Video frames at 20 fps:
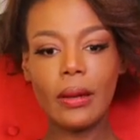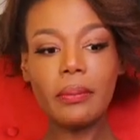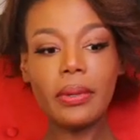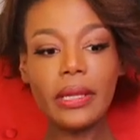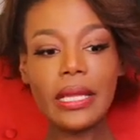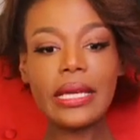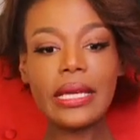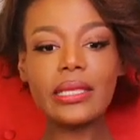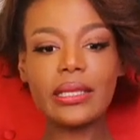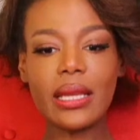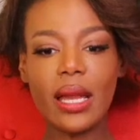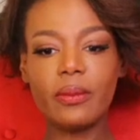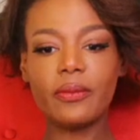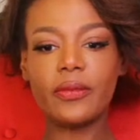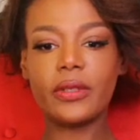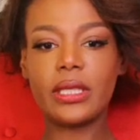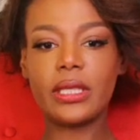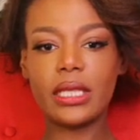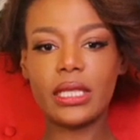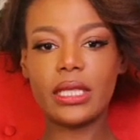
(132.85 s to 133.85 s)
place
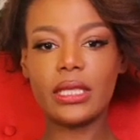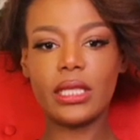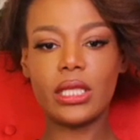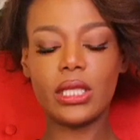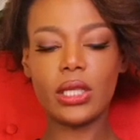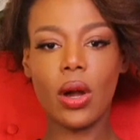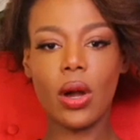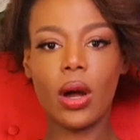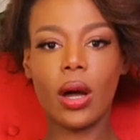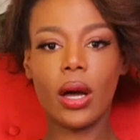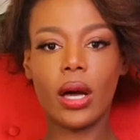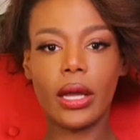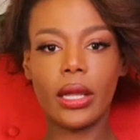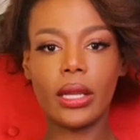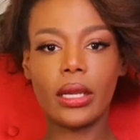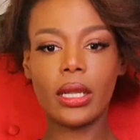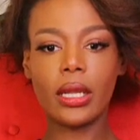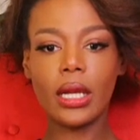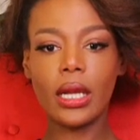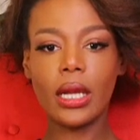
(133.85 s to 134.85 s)
emphasis
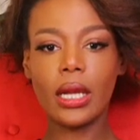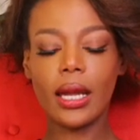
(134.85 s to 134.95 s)
on